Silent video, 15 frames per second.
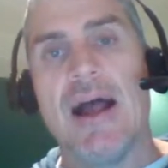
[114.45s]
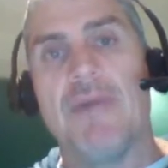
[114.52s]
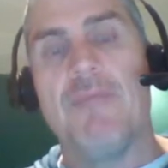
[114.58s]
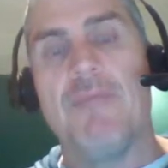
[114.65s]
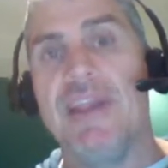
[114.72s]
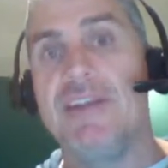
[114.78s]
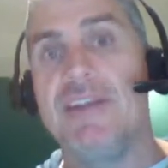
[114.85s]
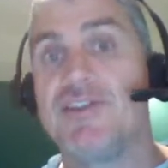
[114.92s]

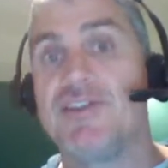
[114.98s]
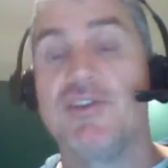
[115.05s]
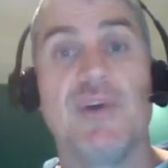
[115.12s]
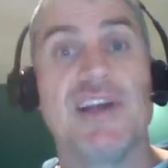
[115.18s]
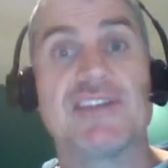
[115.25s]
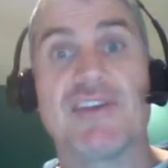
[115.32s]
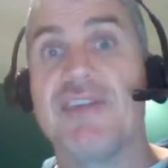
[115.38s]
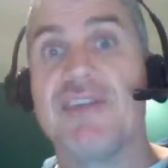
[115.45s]
In 2
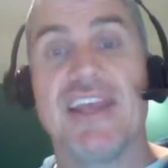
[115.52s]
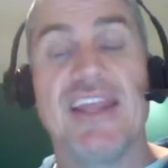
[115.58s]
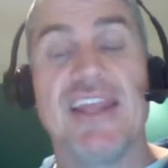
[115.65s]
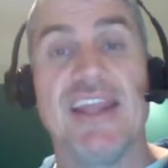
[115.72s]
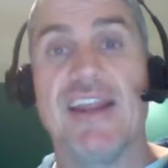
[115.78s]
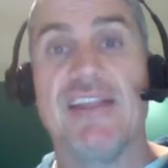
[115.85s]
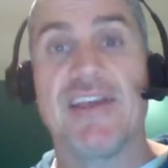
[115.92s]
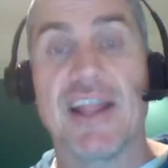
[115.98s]
weeks I have to get
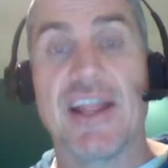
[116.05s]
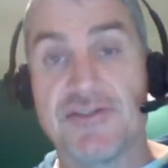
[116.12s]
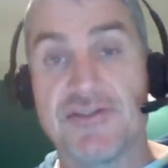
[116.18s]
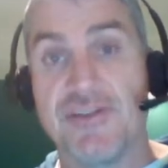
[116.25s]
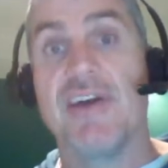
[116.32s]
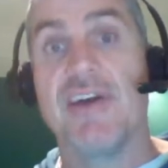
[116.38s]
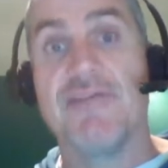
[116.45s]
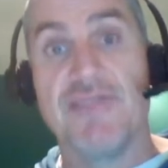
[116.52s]
out of the country
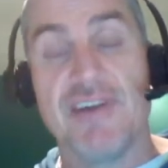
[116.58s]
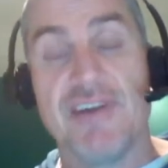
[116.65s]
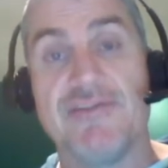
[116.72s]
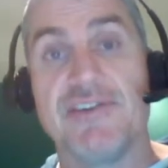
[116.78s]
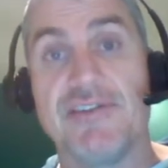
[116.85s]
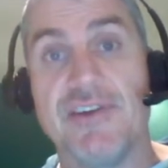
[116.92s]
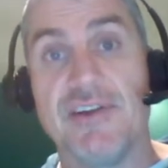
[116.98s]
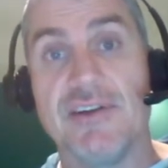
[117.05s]
and I have
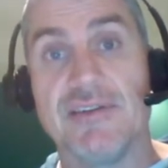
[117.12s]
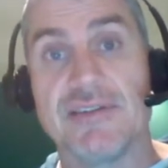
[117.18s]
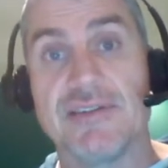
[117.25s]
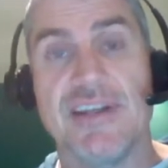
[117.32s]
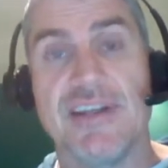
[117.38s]
$500.